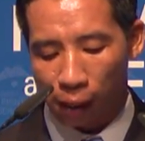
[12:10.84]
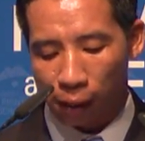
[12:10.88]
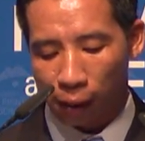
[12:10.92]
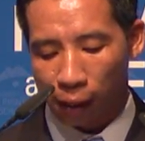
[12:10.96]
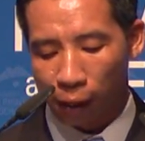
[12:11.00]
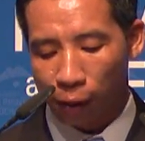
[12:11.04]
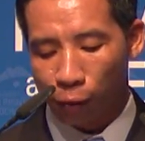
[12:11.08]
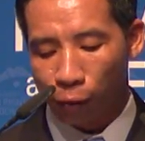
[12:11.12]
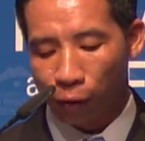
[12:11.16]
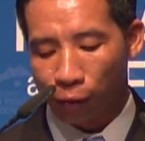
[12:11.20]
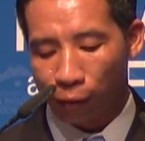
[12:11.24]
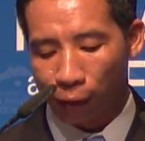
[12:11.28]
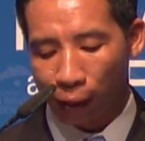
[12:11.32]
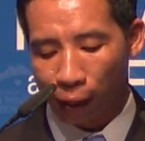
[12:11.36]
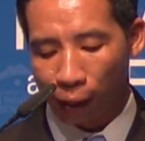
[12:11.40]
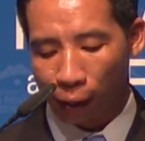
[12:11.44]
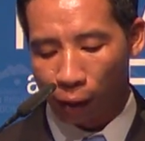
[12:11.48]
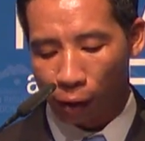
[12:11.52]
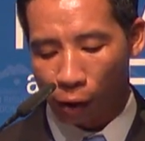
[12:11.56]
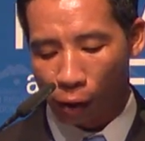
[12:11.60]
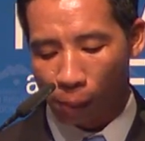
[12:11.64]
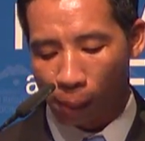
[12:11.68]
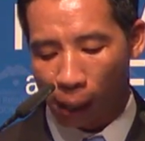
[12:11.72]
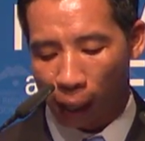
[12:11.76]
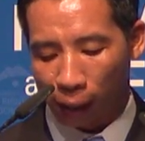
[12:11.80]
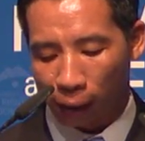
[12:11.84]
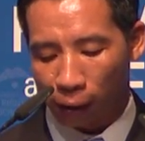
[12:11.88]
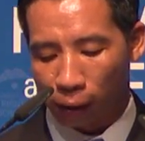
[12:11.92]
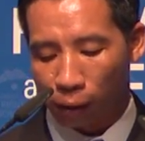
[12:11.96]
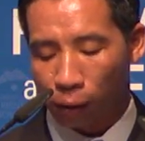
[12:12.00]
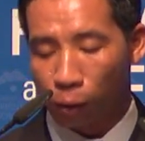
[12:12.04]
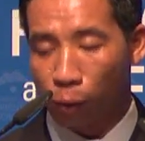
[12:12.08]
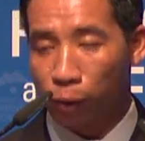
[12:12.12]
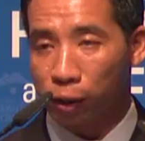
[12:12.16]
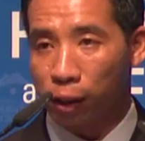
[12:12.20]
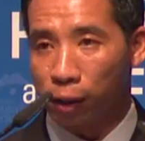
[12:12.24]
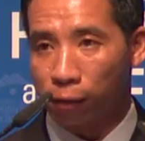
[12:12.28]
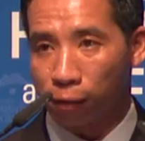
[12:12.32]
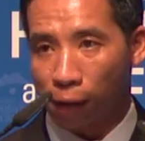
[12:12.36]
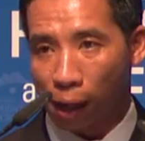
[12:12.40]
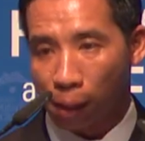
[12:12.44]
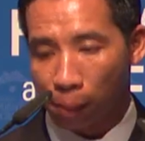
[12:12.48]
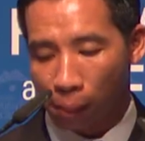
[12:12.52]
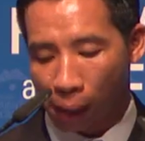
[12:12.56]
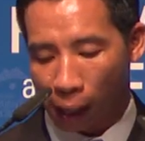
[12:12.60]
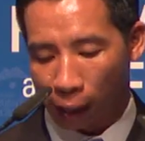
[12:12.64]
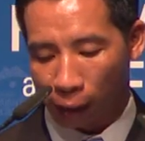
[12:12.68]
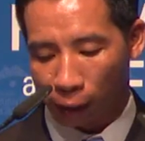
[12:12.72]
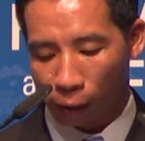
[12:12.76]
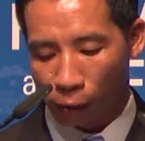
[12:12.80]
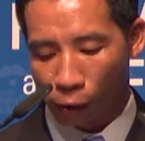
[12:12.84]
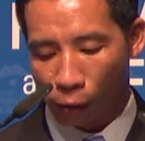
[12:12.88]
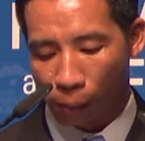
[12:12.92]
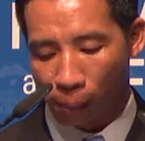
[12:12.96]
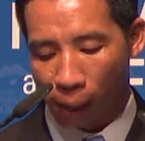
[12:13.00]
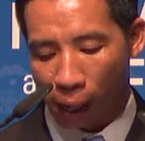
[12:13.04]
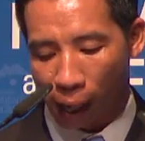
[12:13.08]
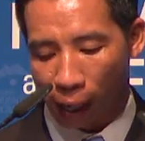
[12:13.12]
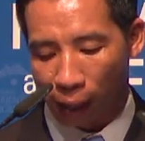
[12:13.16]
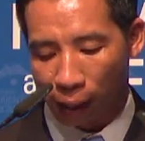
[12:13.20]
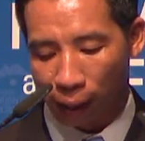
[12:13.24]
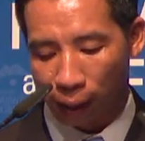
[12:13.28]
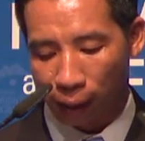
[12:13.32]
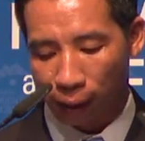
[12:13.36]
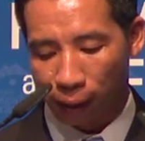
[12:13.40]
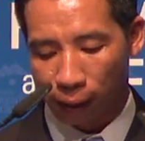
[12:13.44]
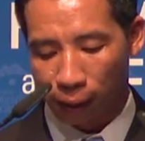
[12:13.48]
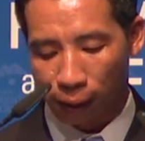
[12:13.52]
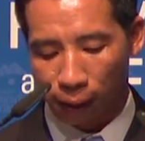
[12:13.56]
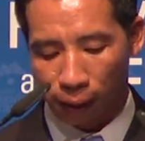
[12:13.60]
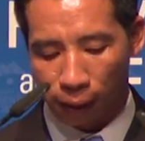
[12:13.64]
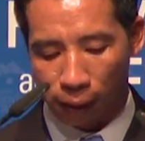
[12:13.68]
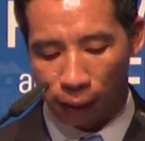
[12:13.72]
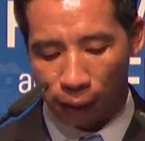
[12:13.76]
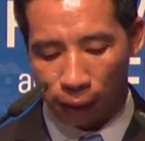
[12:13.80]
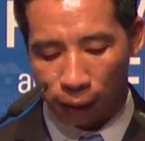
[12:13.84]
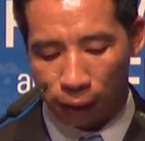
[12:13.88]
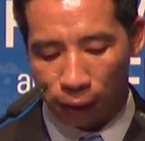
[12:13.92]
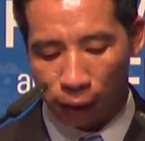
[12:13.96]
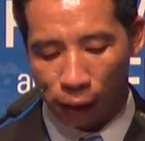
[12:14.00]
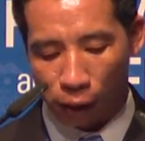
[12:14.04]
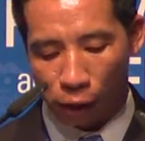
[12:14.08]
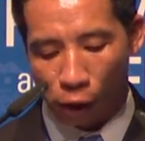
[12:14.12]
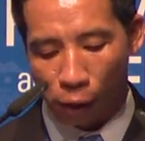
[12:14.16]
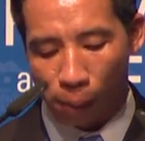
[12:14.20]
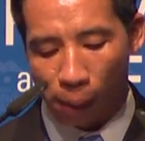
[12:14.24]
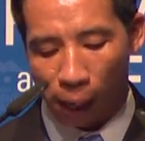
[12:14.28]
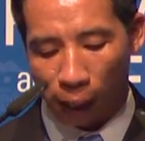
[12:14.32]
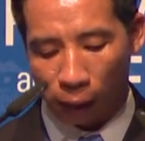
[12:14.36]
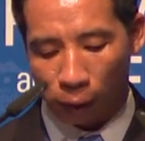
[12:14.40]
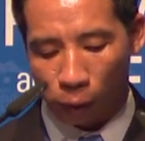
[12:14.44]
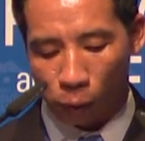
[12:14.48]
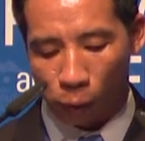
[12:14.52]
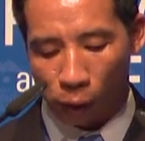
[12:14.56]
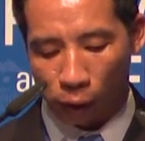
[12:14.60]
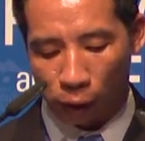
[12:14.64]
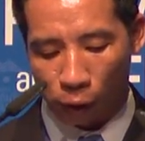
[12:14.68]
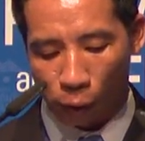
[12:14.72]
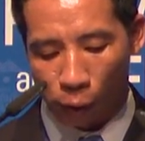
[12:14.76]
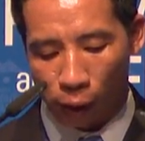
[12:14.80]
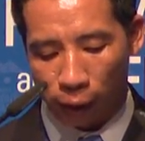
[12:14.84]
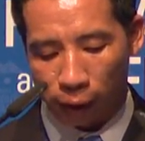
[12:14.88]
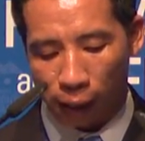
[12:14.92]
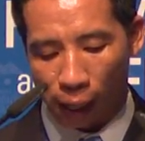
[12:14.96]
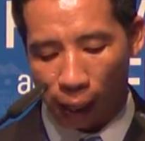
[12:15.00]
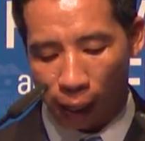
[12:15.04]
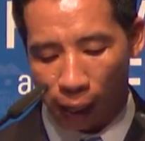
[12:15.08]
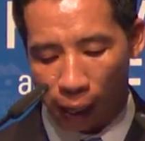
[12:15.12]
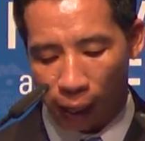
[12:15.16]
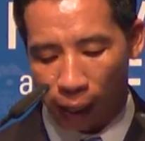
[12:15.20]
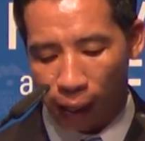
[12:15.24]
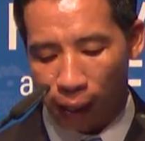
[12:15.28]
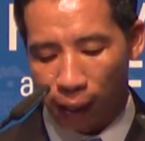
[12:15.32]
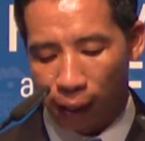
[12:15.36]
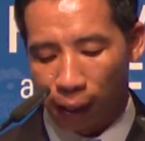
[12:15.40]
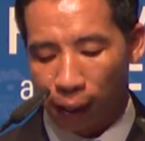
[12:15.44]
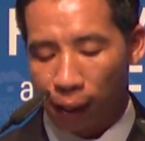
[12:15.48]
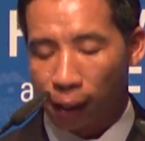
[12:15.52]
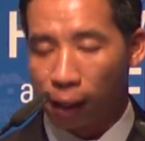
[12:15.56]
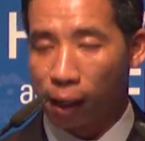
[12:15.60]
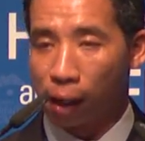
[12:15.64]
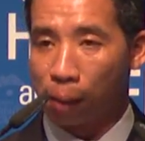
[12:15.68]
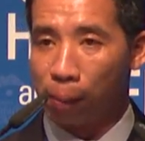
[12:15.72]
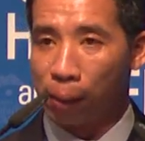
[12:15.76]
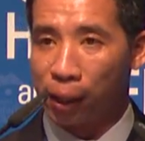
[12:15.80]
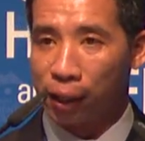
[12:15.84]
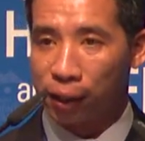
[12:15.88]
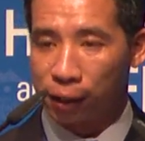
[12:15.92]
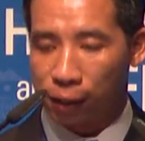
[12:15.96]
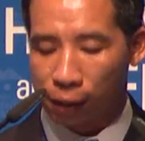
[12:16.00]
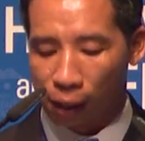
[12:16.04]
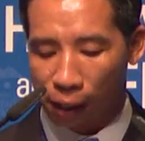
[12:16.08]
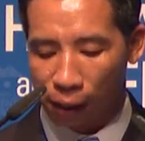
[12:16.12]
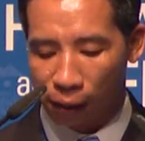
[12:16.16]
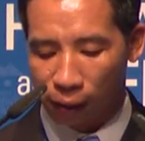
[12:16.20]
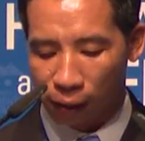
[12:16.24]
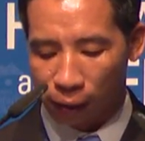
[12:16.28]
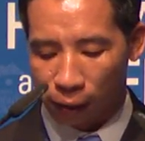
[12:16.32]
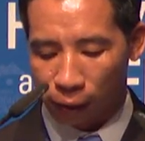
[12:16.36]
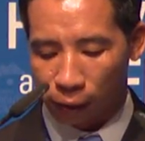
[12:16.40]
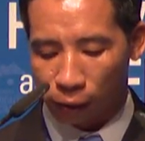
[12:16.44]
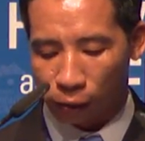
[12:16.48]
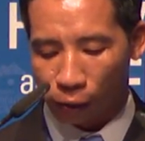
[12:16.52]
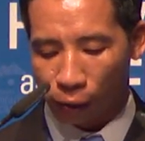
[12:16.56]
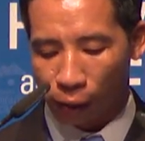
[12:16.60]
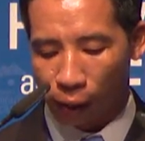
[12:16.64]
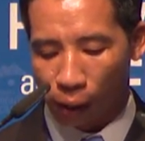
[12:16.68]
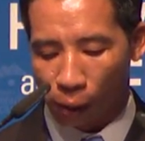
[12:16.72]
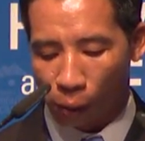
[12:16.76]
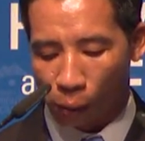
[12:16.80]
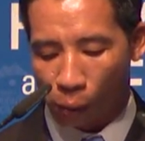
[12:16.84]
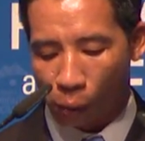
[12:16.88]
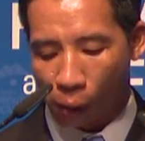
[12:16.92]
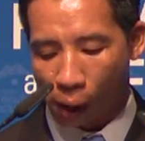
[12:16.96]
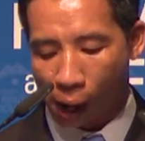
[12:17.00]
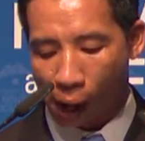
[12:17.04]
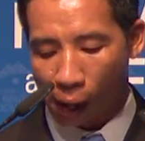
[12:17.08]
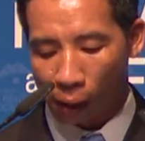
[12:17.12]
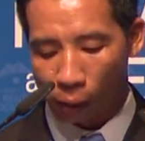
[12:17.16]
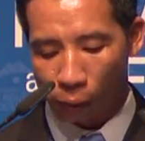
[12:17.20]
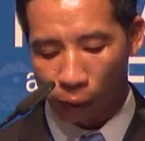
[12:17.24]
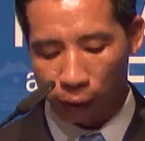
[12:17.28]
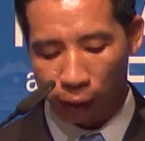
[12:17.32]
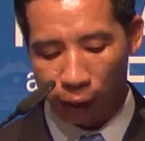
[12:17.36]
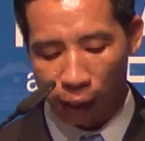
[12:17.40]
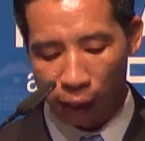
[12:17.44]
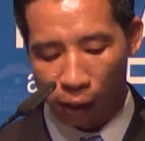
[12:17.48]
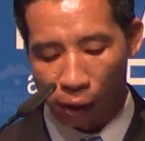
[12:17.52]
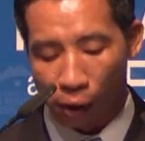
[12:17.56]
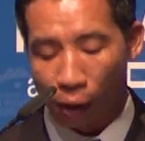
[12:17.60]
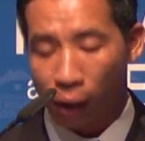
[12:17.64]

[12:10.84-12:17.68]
My presence here today reflects the strength of the international community.